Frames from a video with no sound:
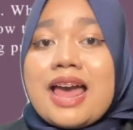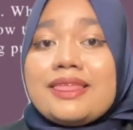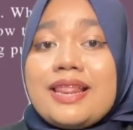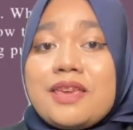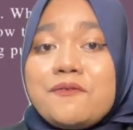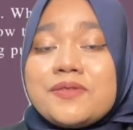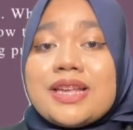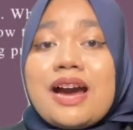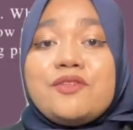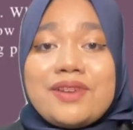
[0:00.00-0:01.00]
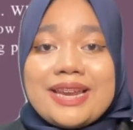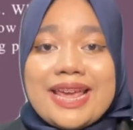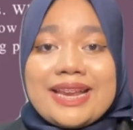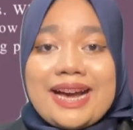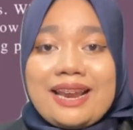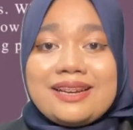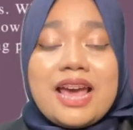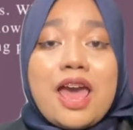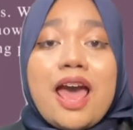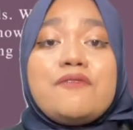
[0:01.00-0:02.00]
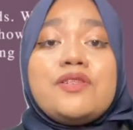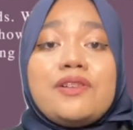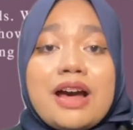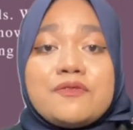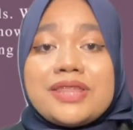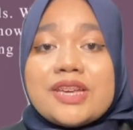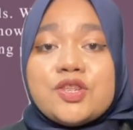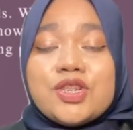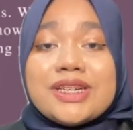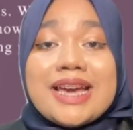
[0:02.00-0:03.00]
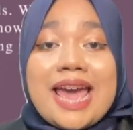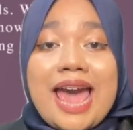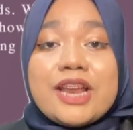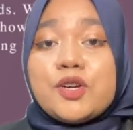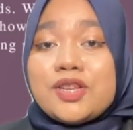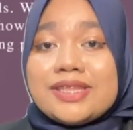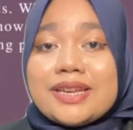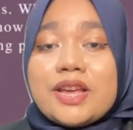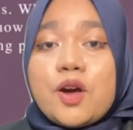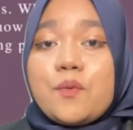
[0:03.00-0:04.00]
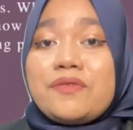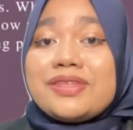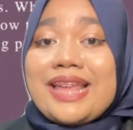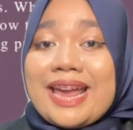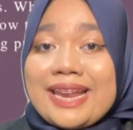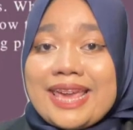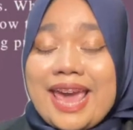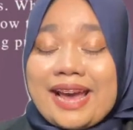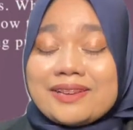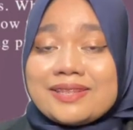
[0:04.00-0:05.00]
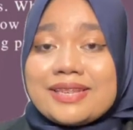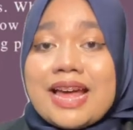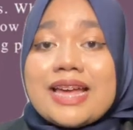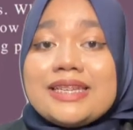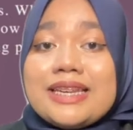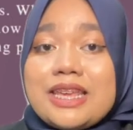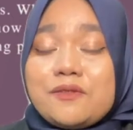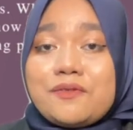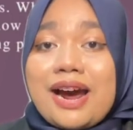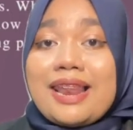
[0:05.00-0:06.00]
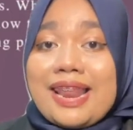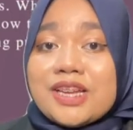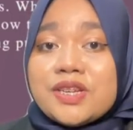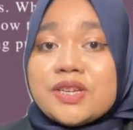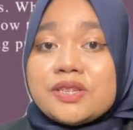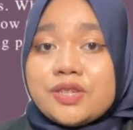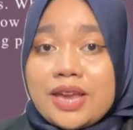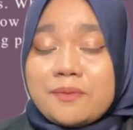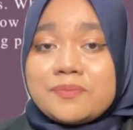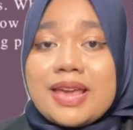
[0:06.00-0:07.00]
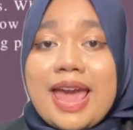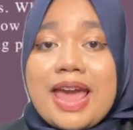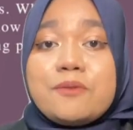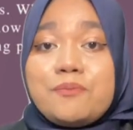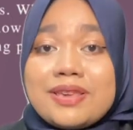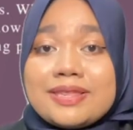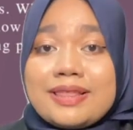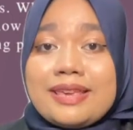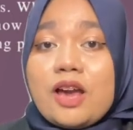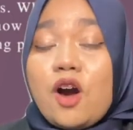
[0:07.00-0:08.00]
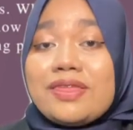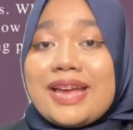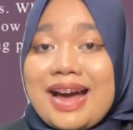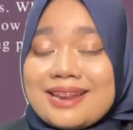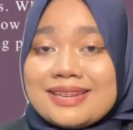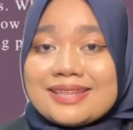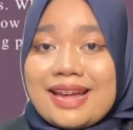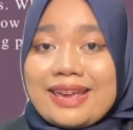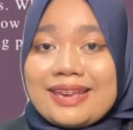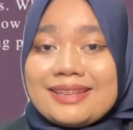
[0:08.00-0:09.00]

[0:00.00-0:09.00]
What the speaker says: The leaves are green in color, have a rough texture, and coated with tiny hairs. The leaves are large-shaped and bristly on the underside.